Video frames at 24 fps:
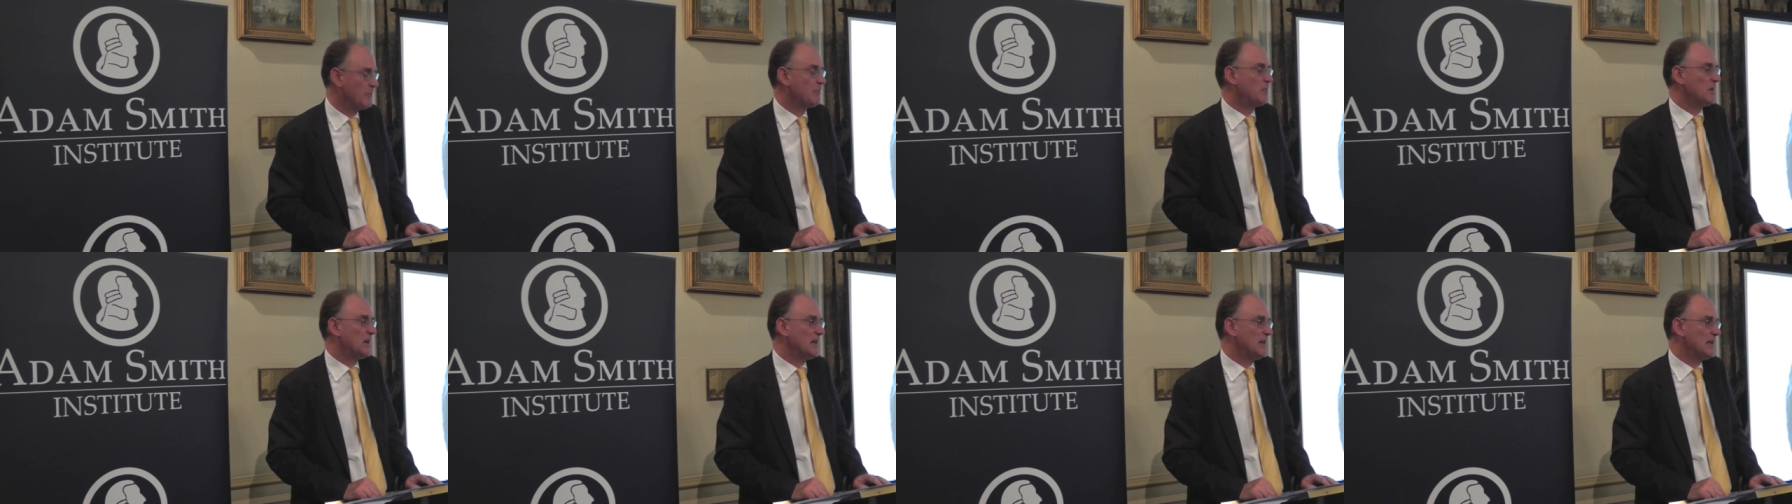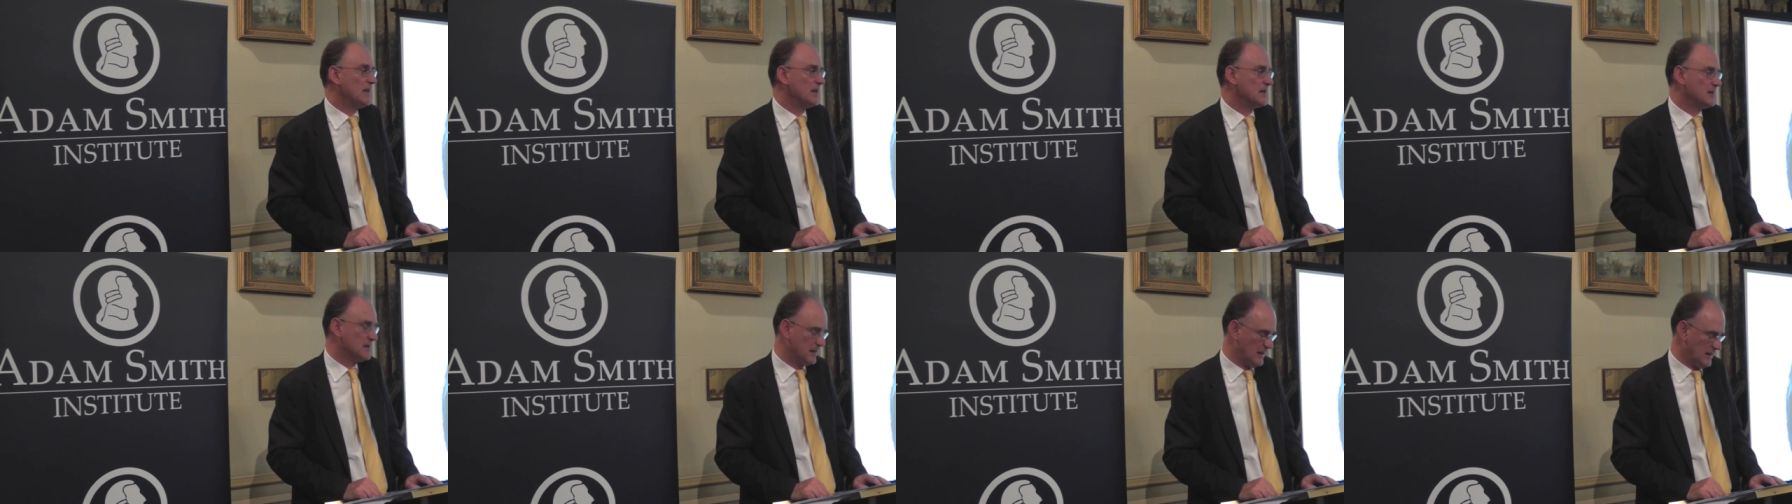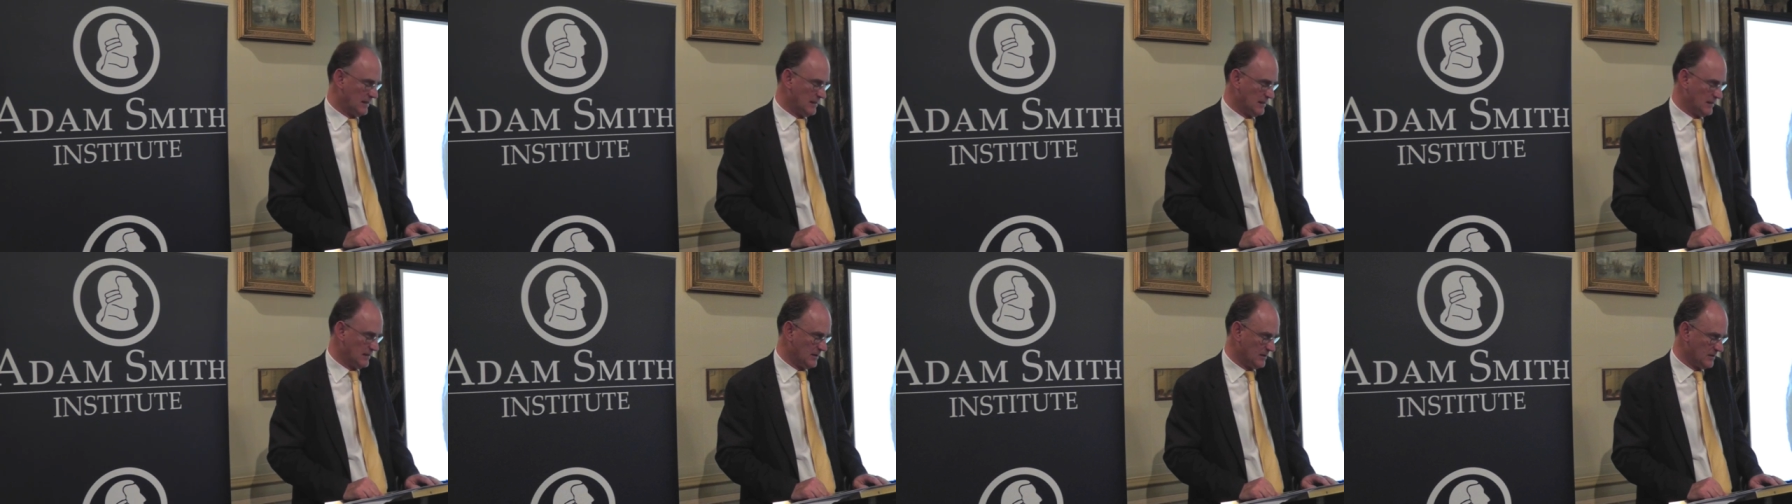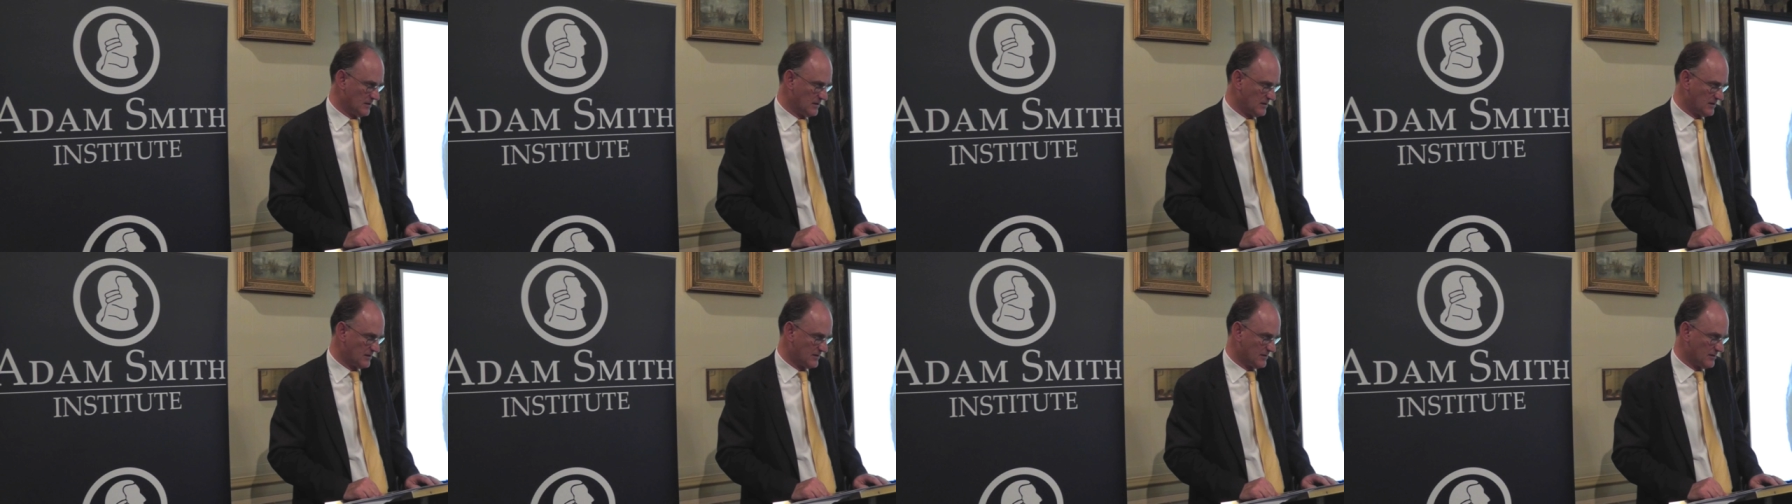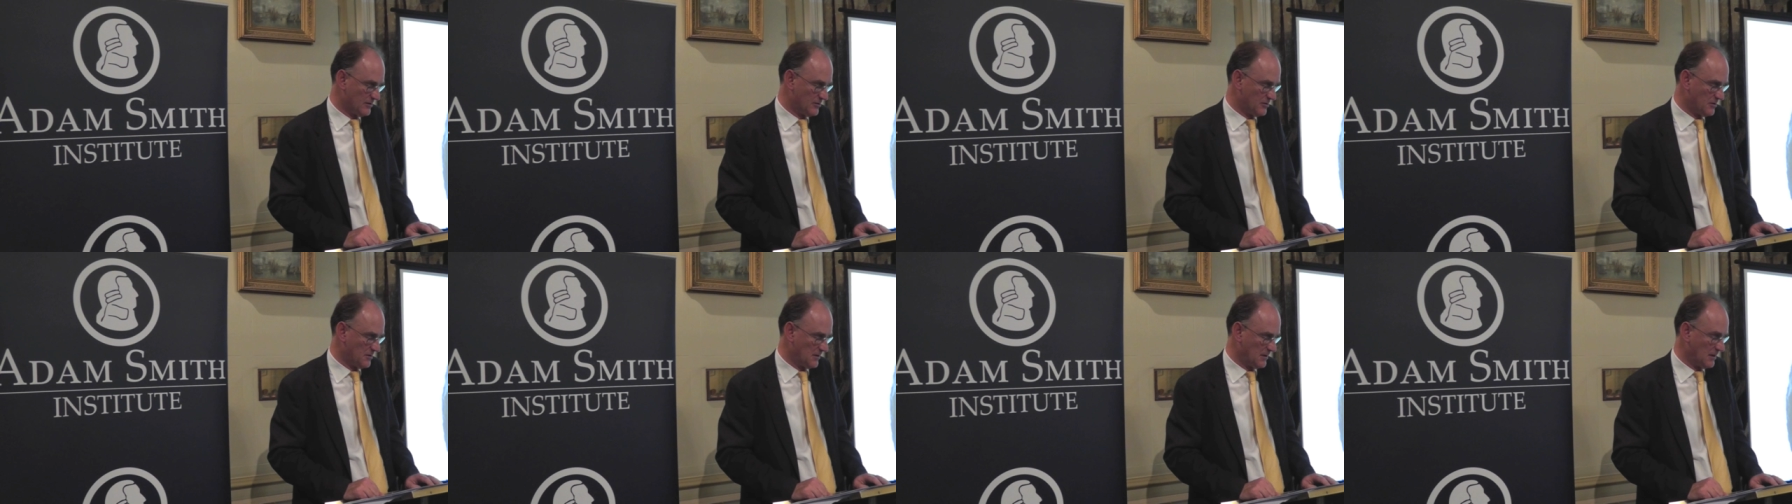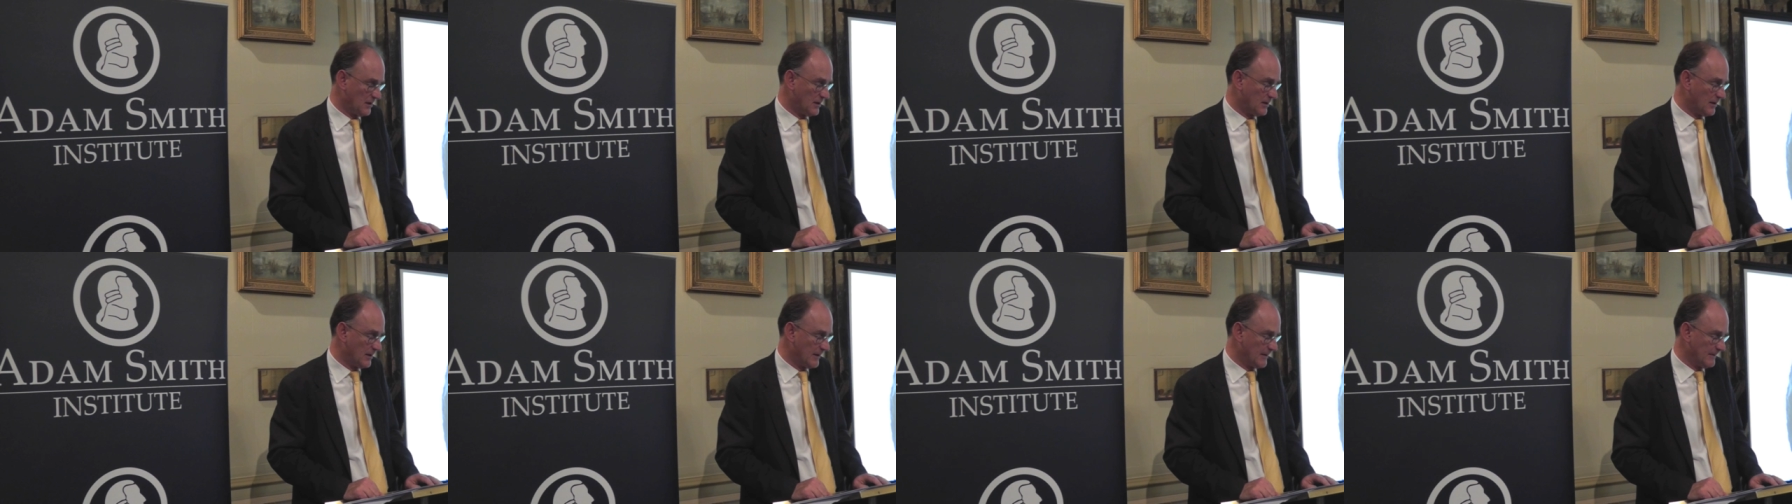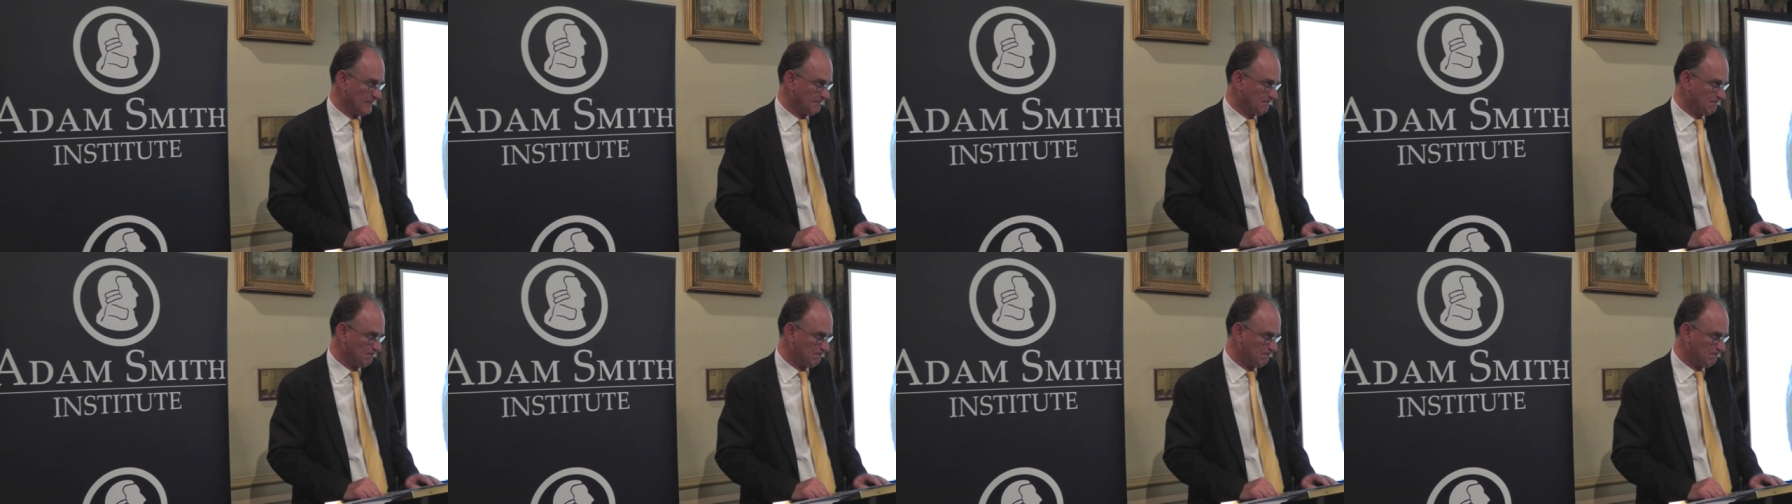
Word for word: billion Indians are online.